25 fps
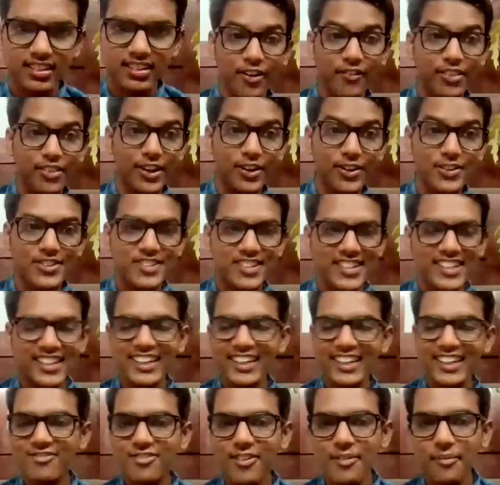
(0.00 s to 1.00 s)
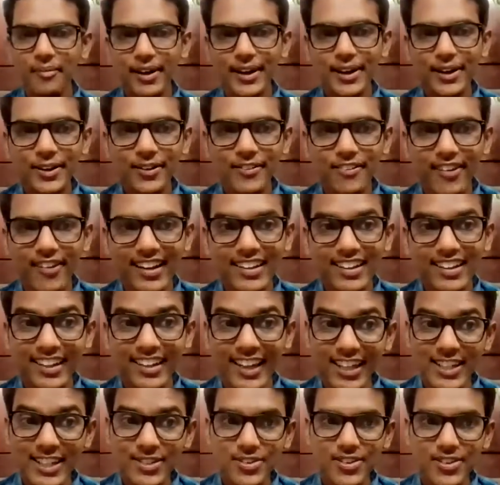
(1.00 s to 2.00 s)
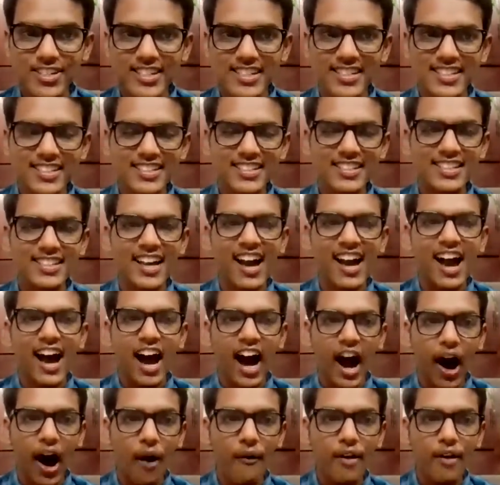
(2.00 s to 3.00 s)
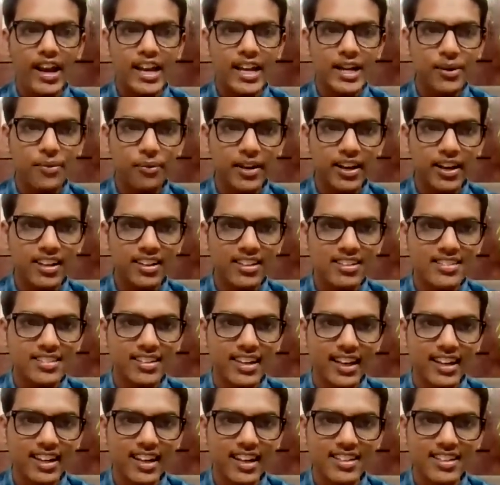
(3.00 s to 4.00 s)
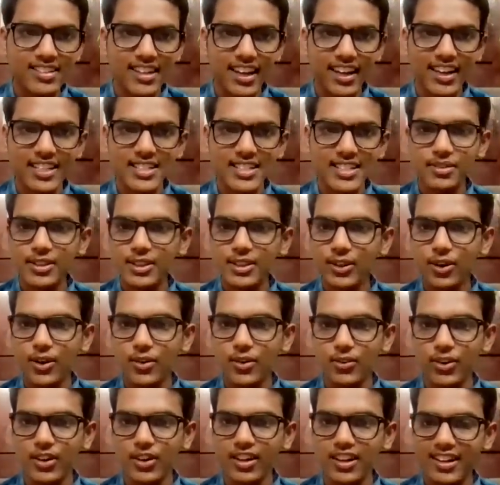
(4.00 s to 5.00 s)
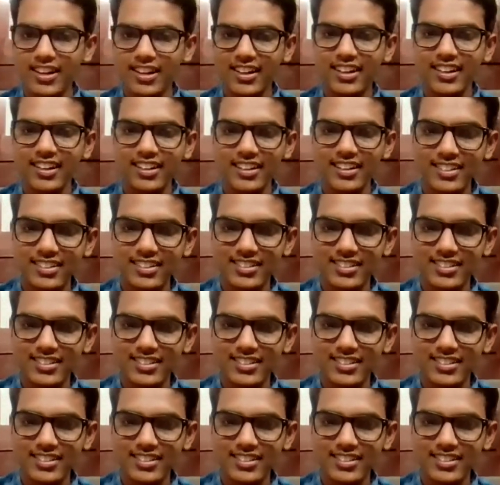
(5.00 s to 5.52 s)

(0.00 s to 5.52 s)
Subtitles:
Well, that was really informative. And the next question is, how entwined is data science with your work?